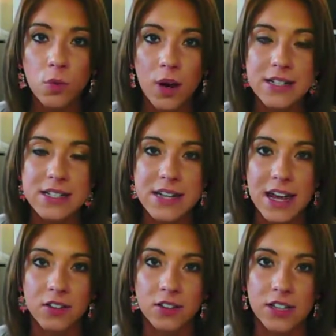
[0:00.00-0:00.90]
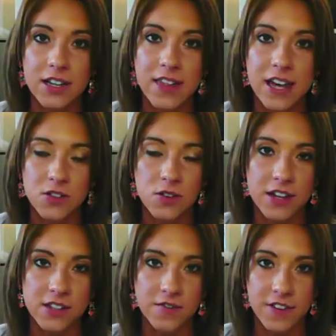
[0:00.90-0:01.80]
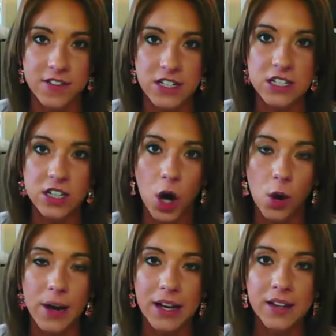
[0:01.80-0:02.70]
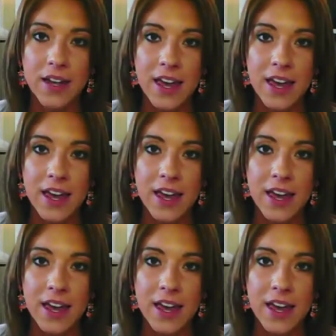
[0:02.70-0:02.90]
1 to take a look at that 2015 Tacoma.